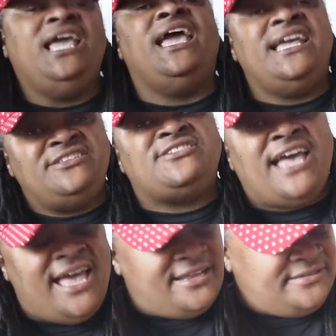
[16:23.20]
and
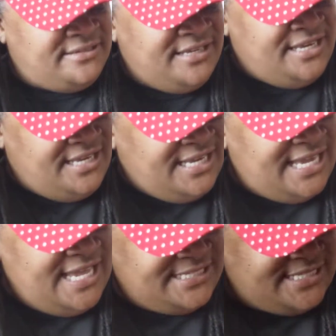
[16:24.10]
sat
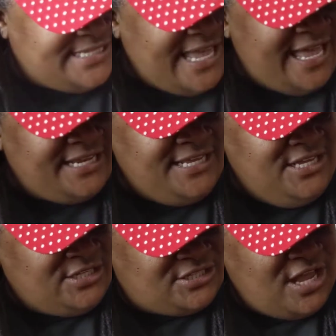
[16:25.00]
and set.
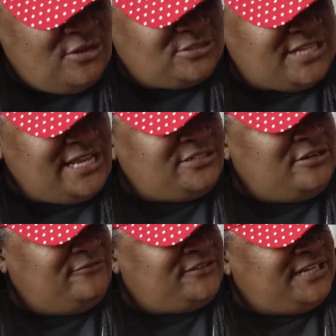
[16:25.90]
So stay
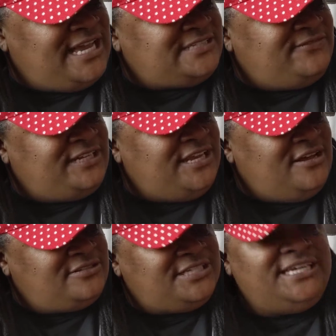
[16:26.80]
tuned for the next
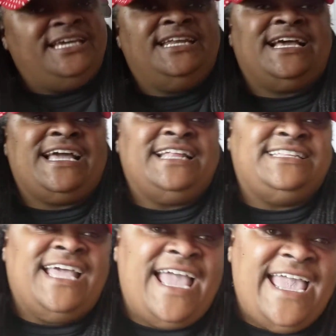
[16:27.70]
videos. Again, I
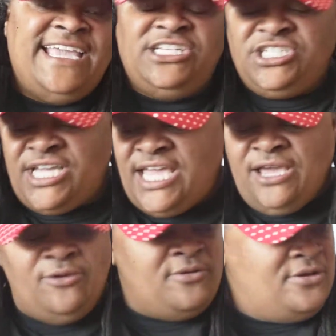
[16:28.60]
got the
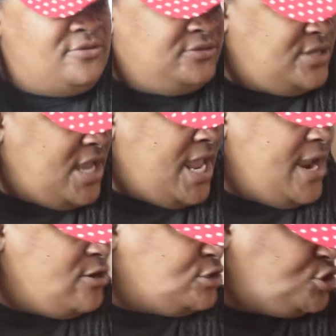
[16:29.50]
AJ Air